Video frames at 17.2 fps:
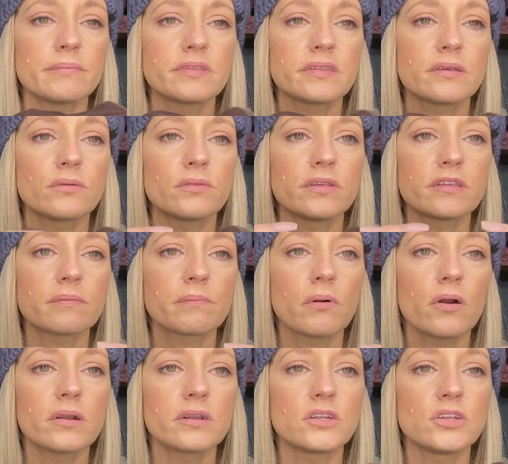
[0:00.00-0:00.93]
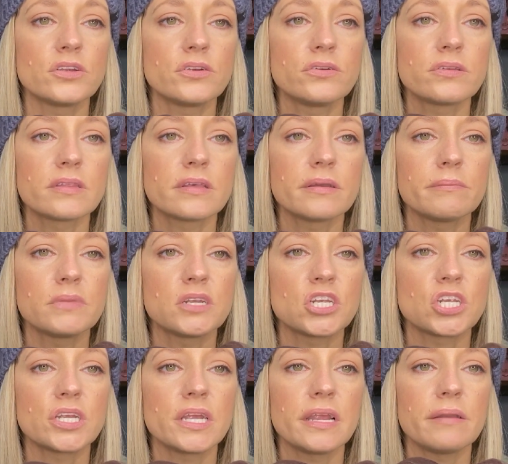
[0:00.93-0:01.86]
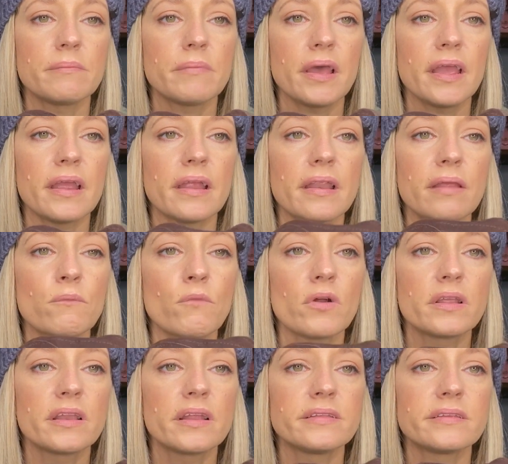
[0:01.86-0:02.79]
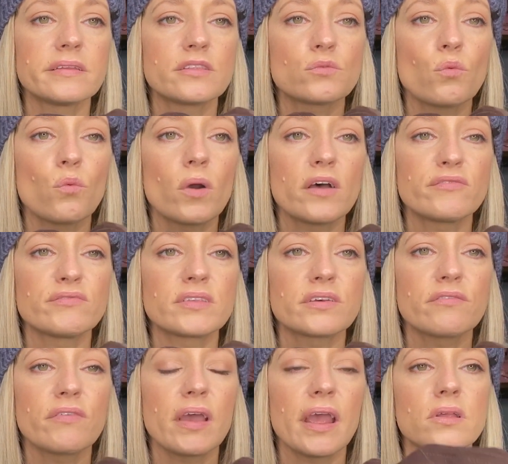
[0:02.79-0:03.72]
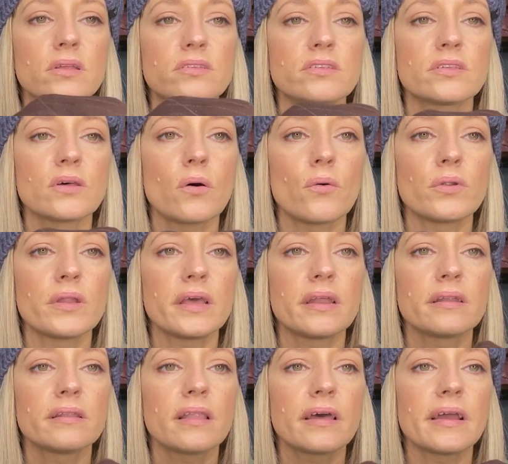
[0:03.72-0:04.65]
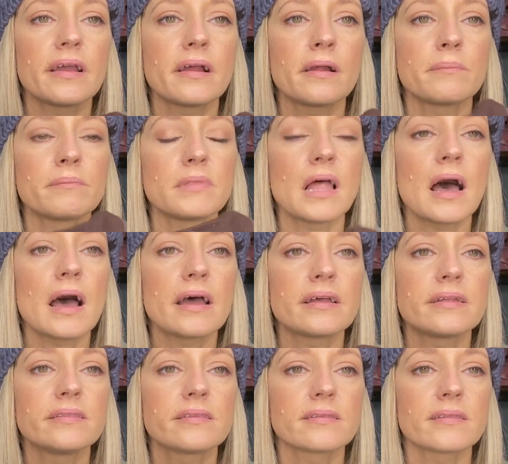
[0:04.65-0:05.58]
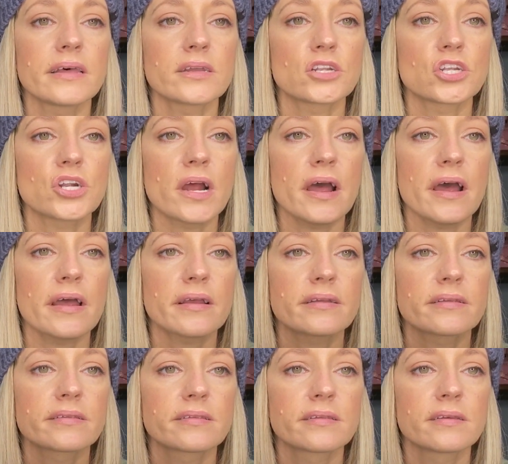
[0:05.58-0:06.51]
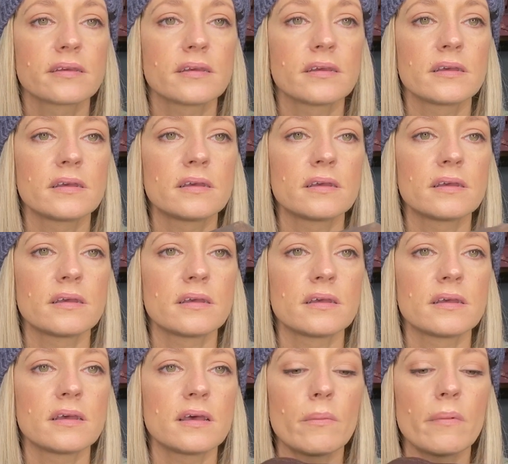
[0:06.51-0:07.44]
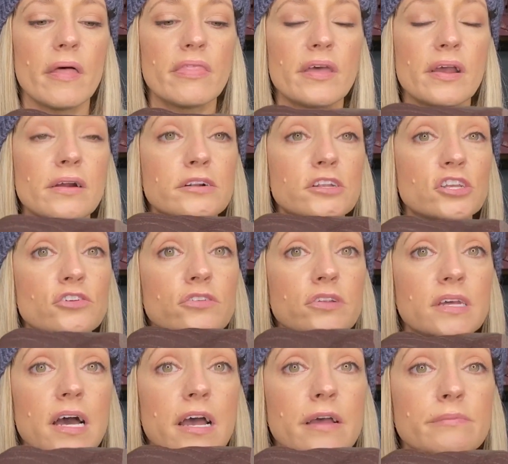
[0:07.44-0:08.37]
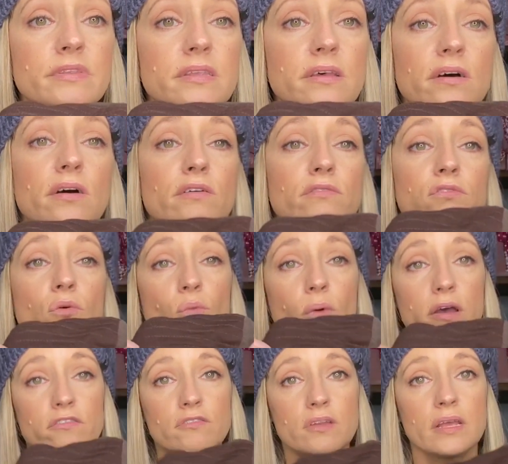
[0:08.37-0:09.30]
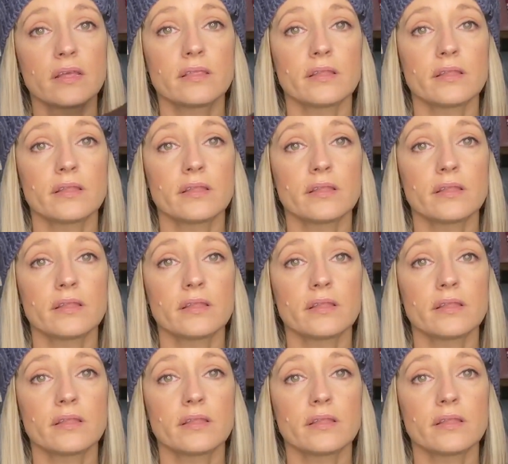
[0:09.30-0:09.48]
So this part is usually machine made, and what it is, it's wefts of hair sewn in lines like tracks. There are 2 types of wefting.